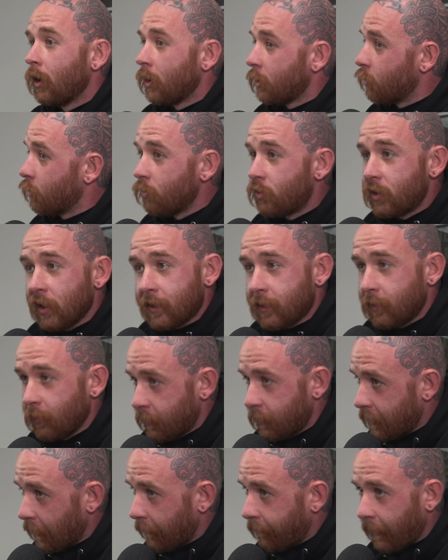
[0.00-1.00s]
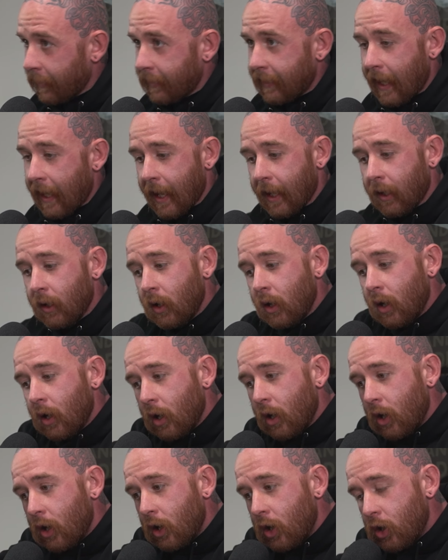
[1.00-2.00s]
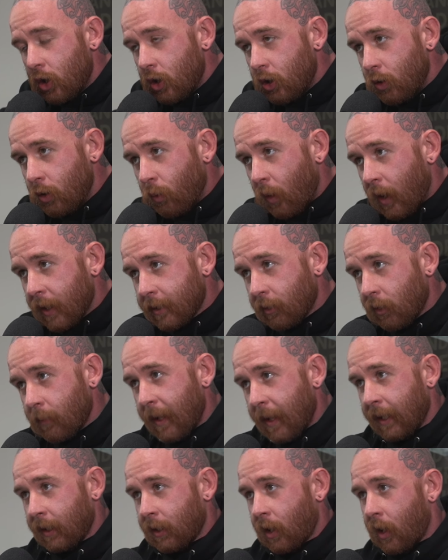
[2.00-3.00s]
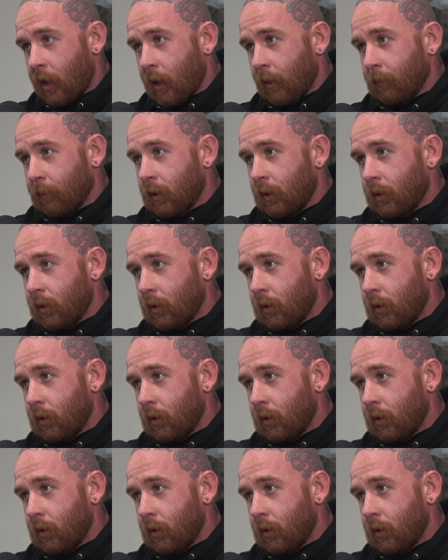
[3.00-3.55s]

jujitsu, stuff like that, you want to remain calm.